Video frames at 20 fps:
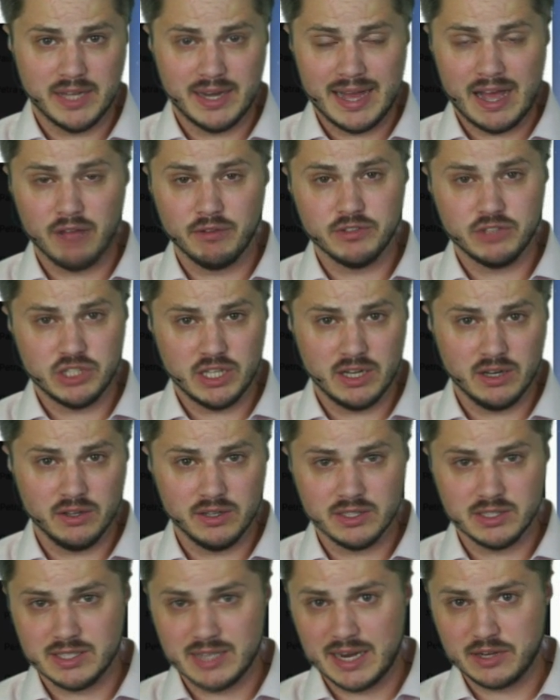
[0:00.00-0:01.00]
that alpha
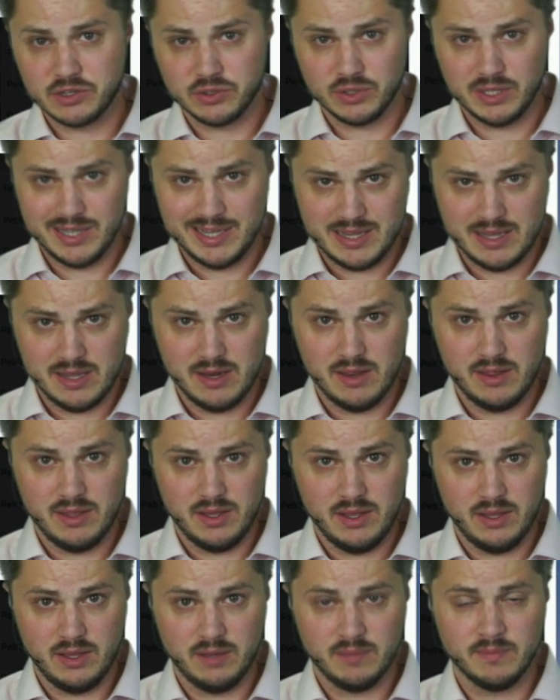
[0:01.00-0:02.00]
channel that's naturally in
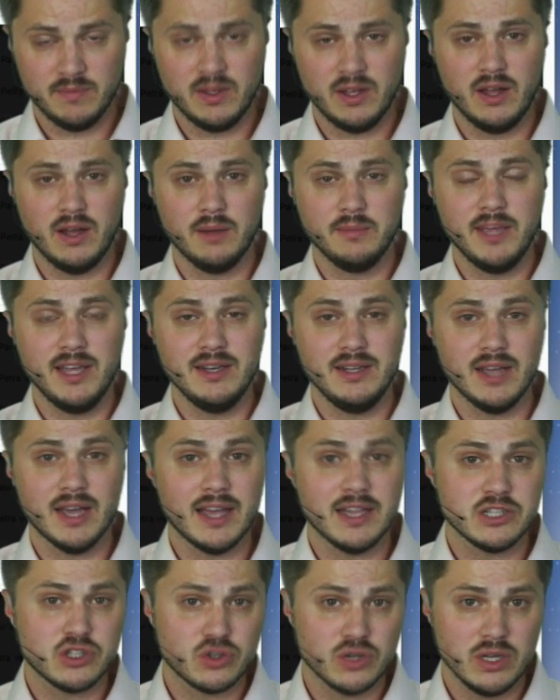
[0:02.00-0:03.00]
the
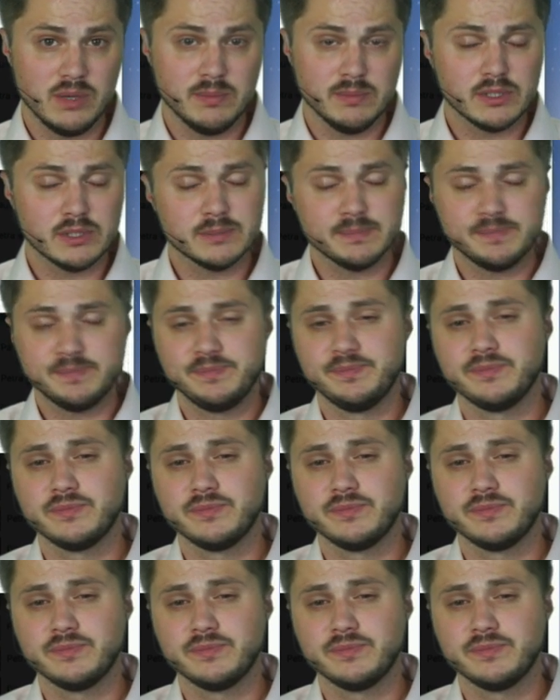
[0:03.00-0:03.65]
NDI streams.